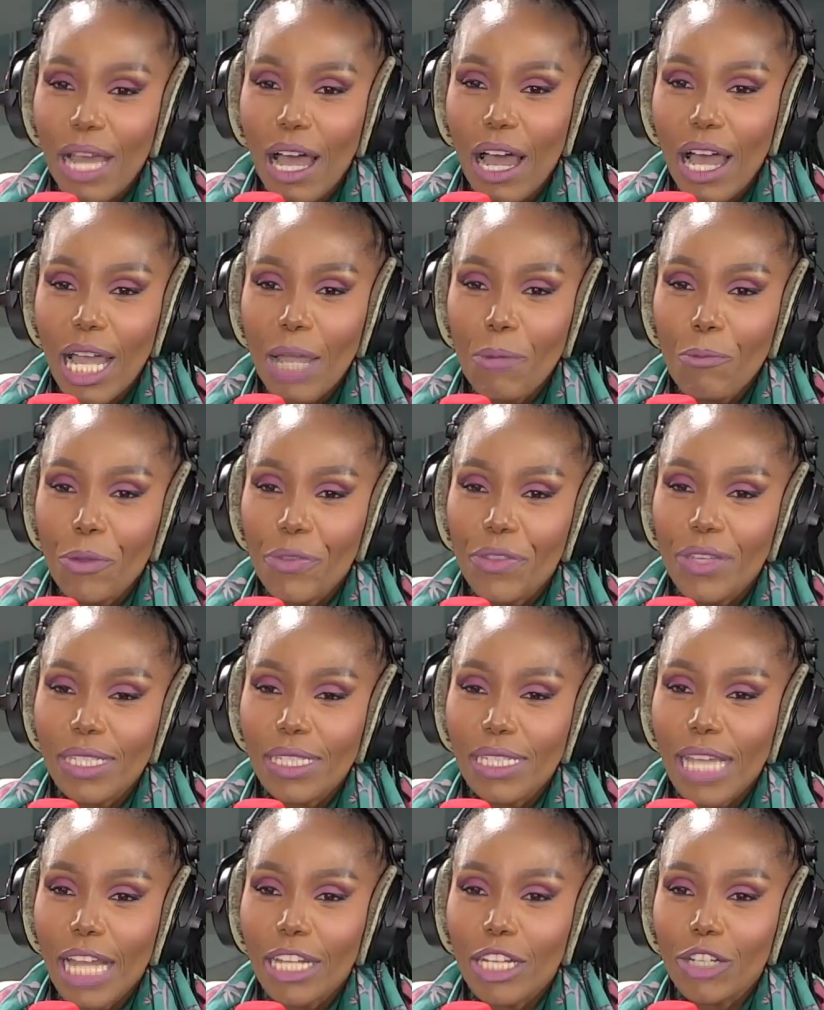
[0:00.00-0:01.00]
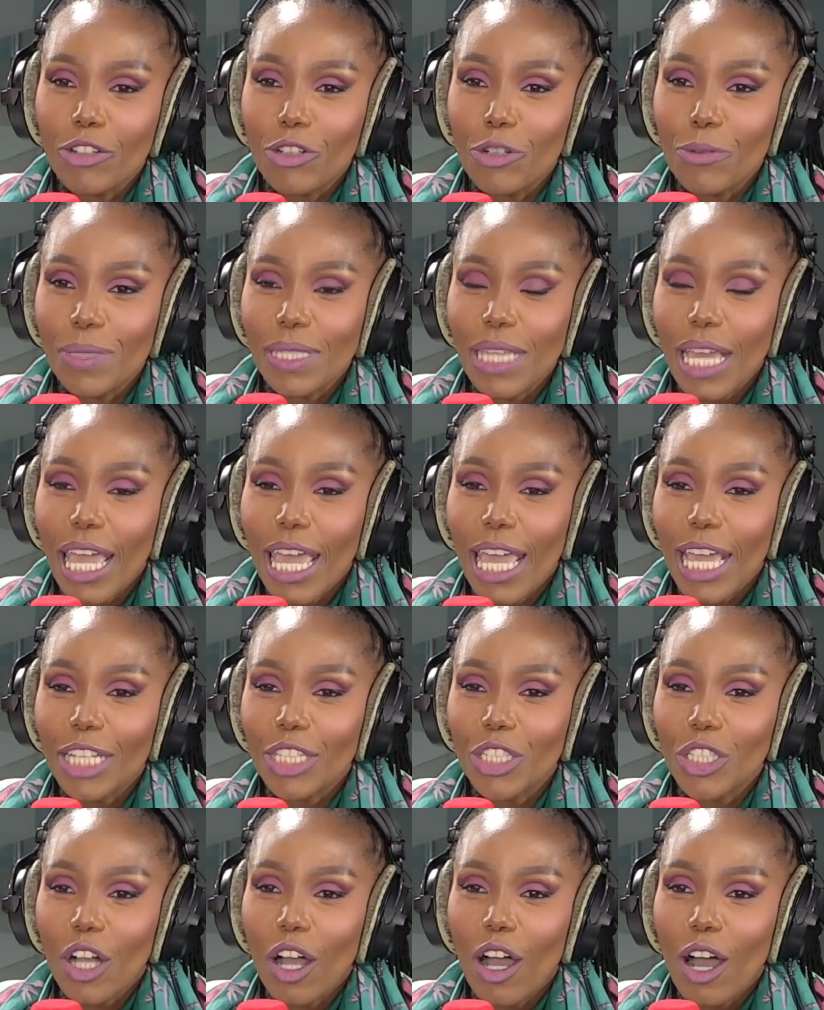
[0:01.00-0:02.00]
I'm with the Standard Group's
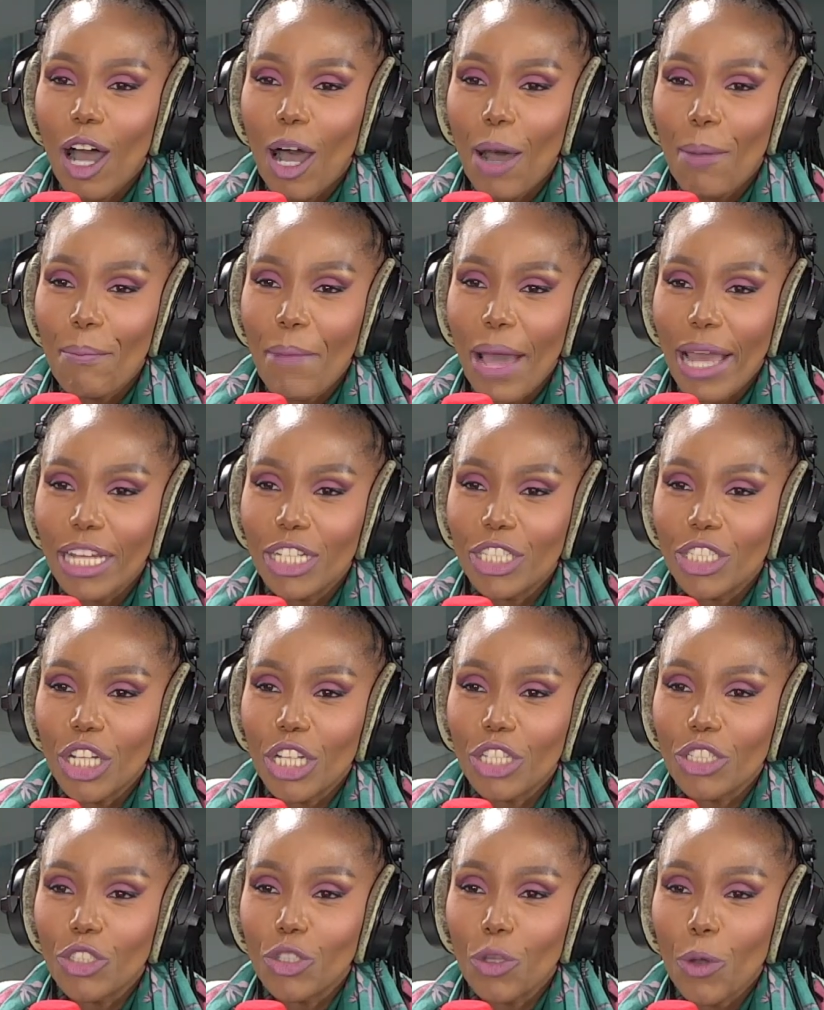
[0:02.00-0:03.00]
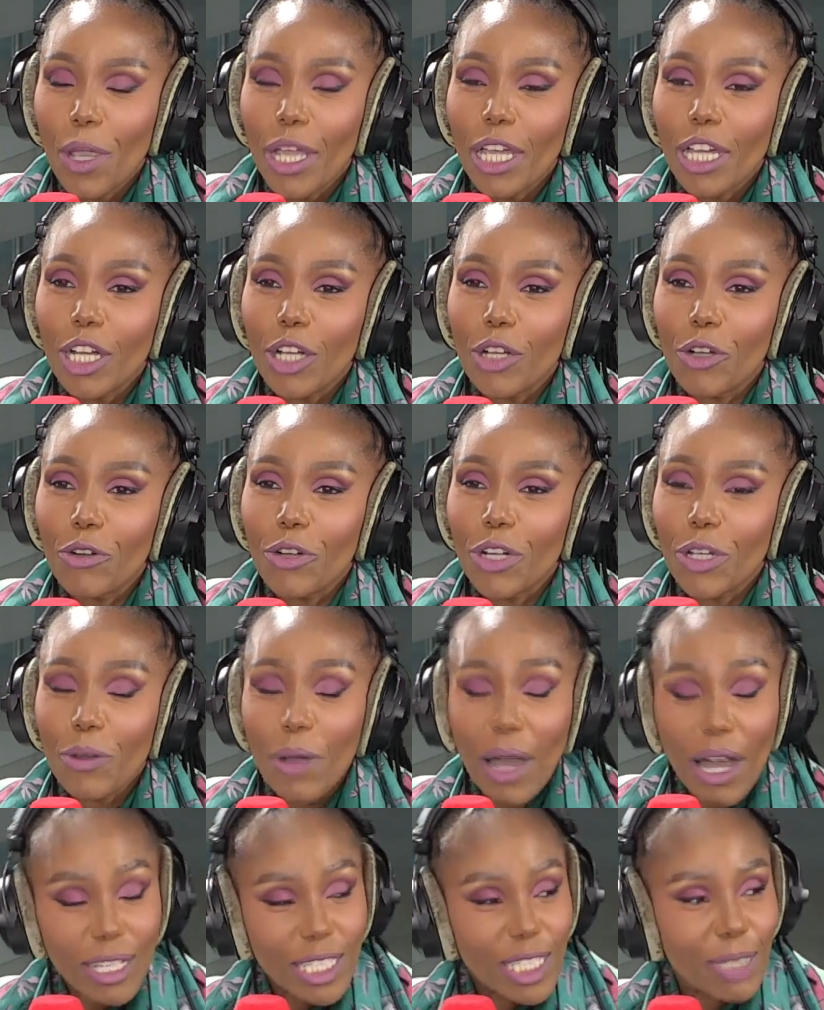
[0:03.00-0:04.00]
H R manager, Joy Kaguri, who
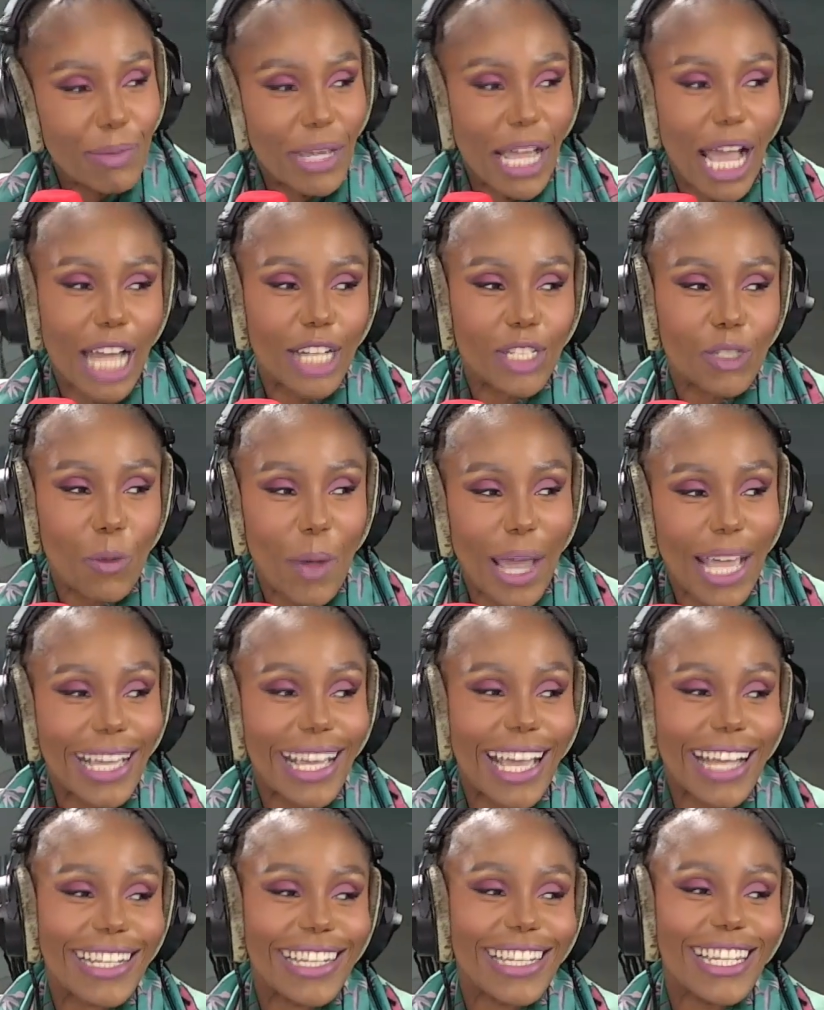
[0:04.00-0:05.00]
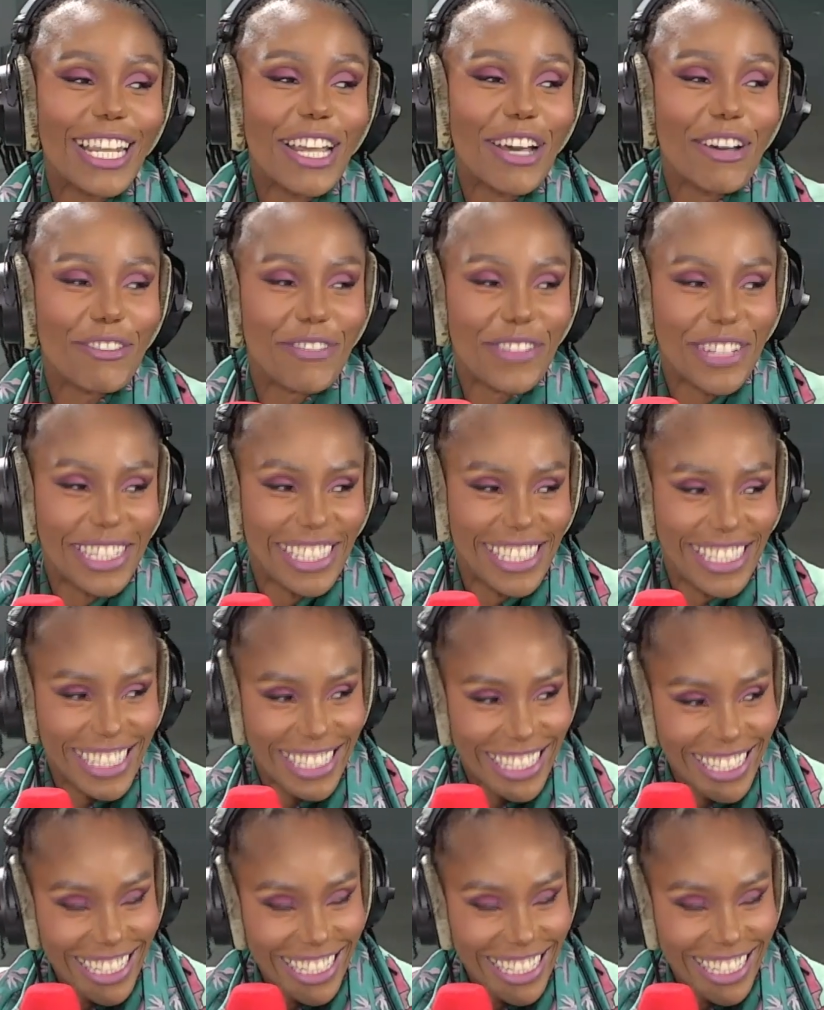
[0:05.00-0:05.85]
asked me, do I get nervous?